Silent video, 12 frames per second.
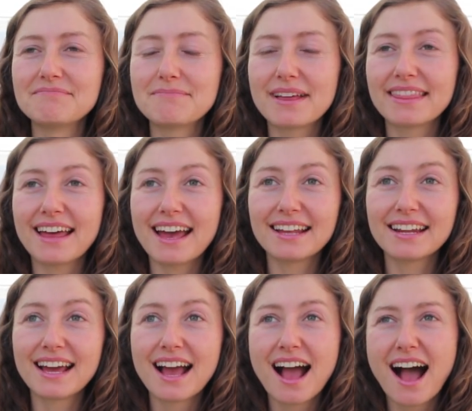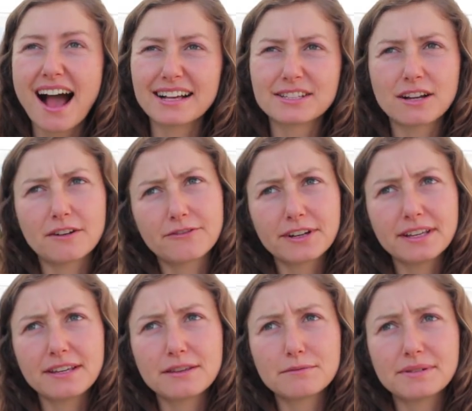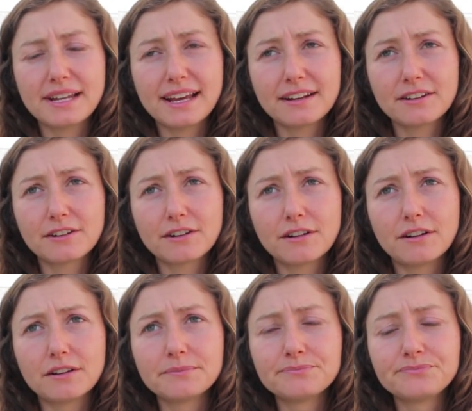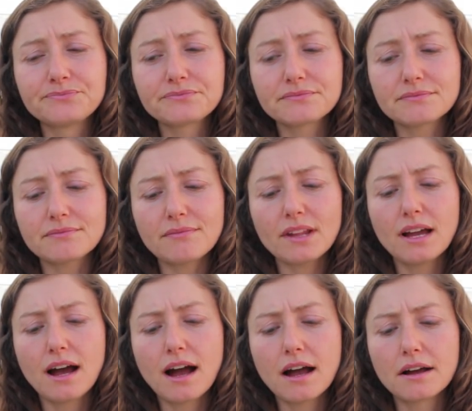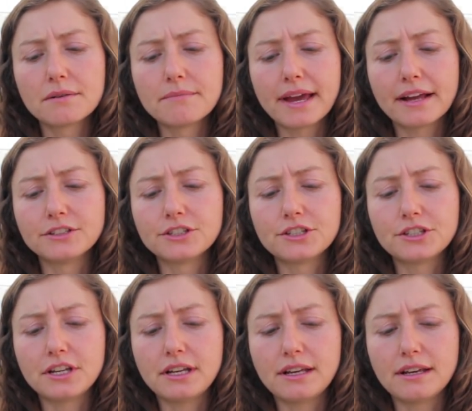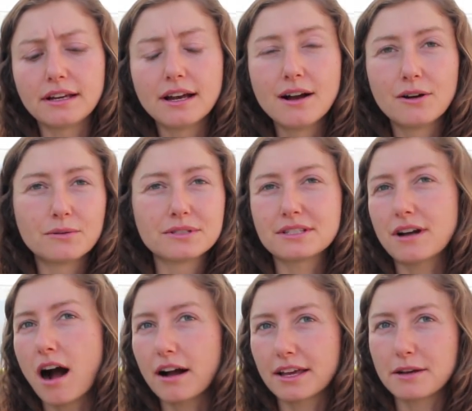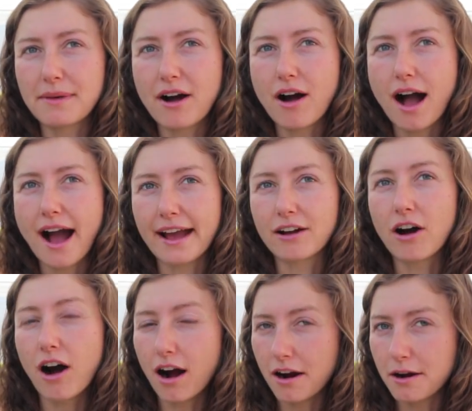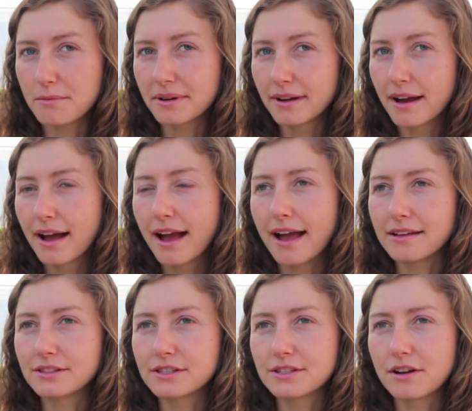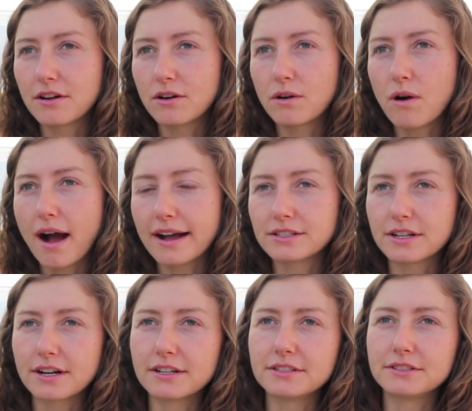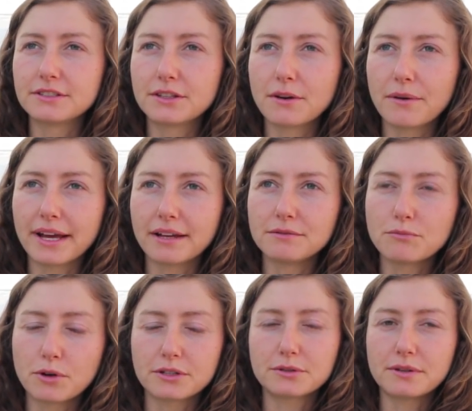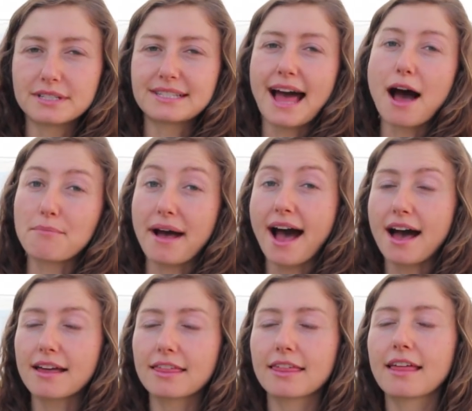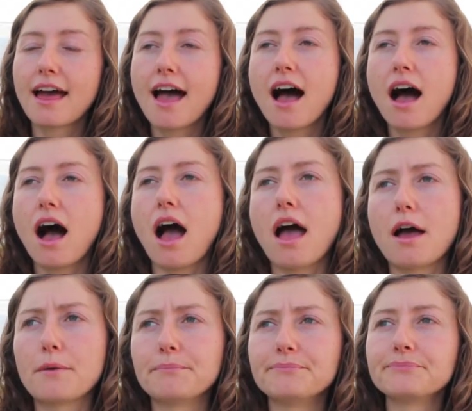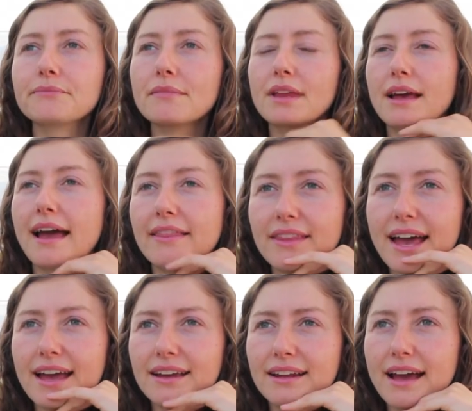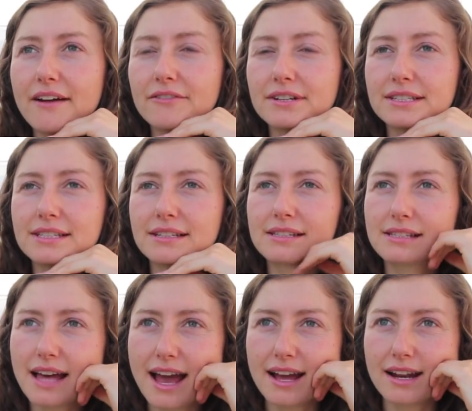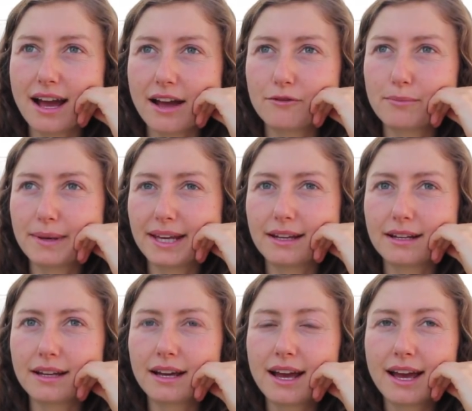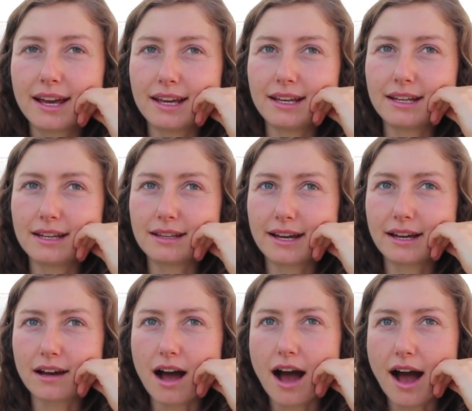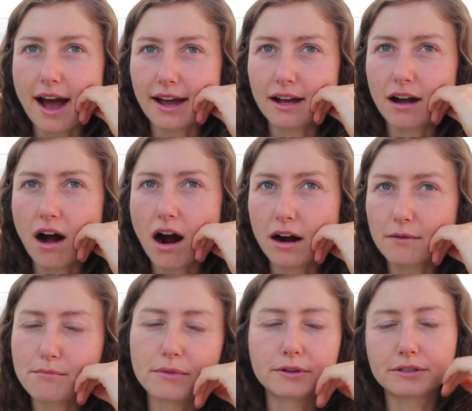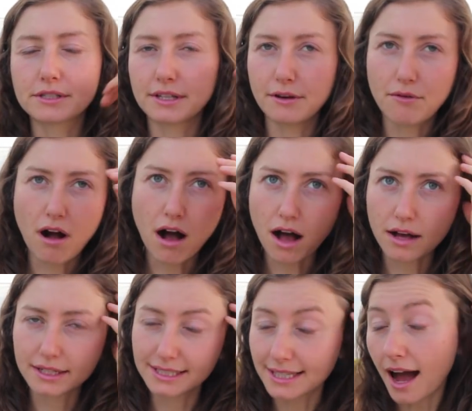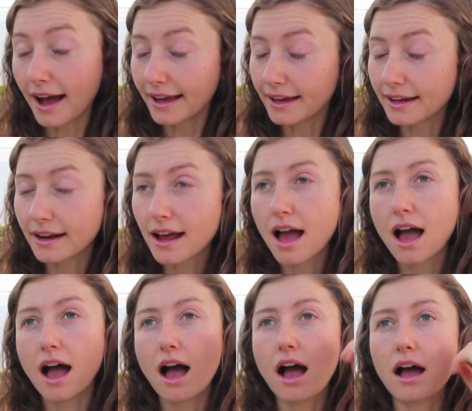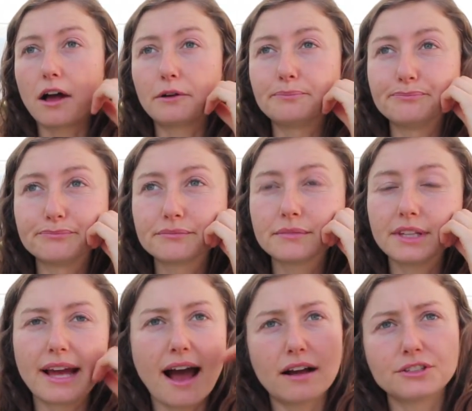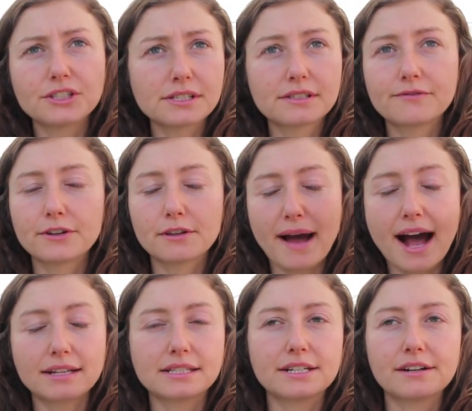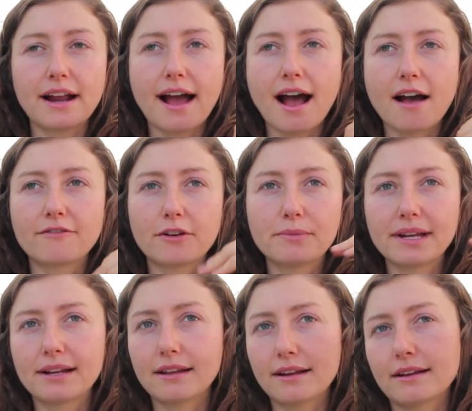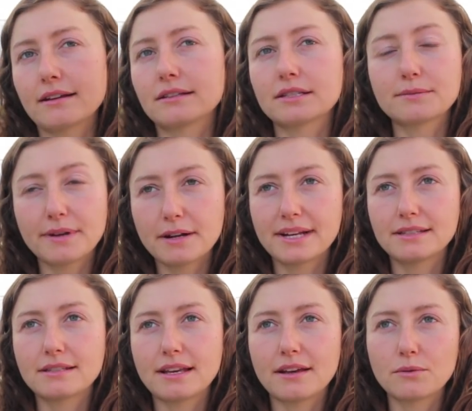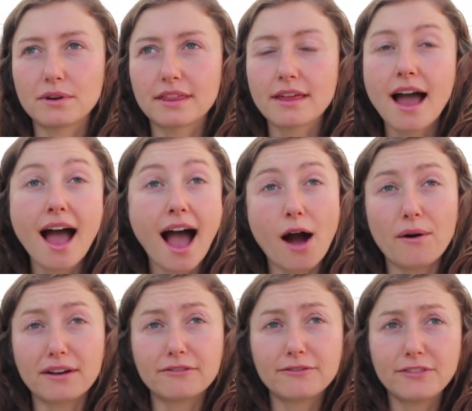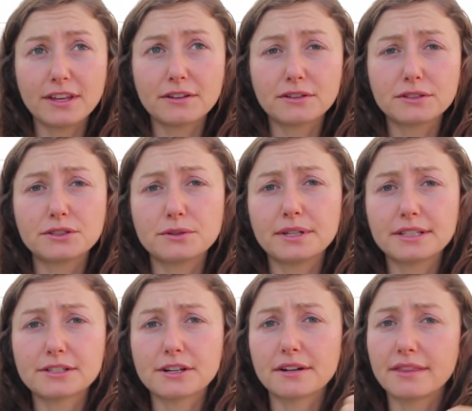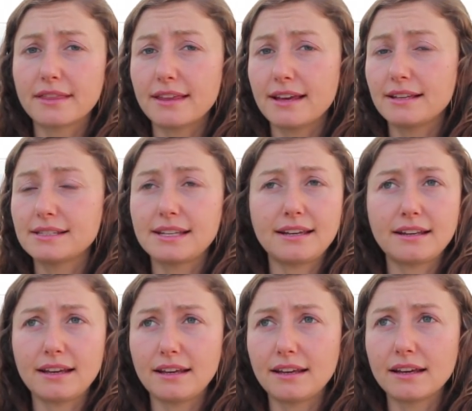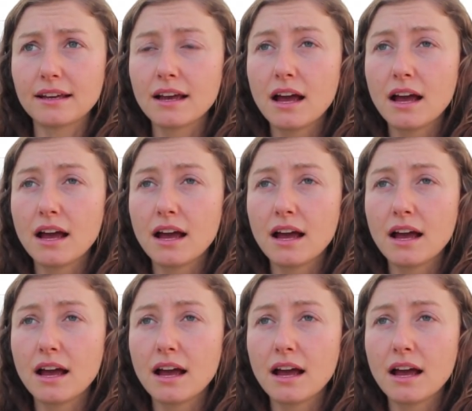but then I saw FruityLou, the banana girl, and she was talking about high carb, and so I started going more towards that path. And then ever since then I've been eating like a high carb, mostly raw diet. Just for the past year and a half I've been like experimenting with how I feel doing certain things, eating